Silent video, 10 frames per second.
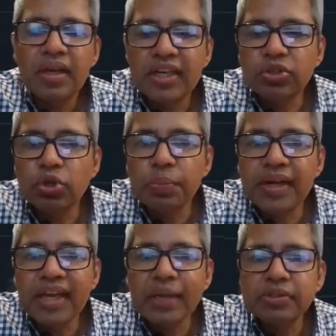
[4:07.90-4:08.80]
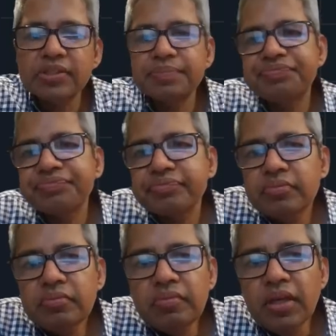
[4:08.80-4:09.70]
Let's go to mid caps.
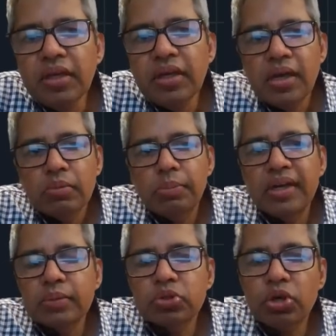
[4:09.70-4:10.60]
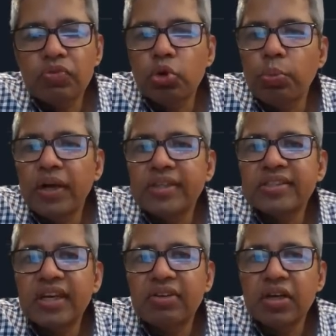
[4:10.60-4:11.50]
Momentum score of
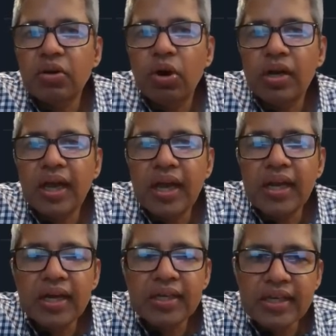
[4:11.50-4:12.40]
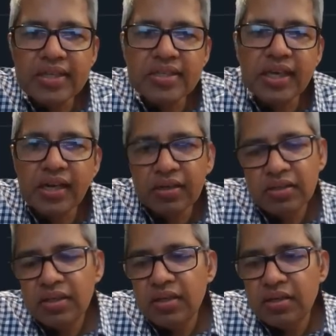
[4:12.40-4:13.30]
2.7 on NIACL,
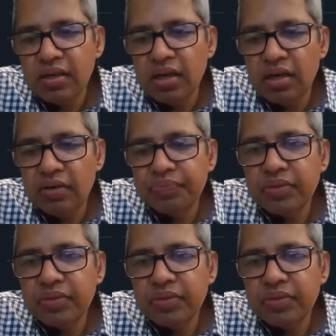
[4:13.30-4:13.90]
uh,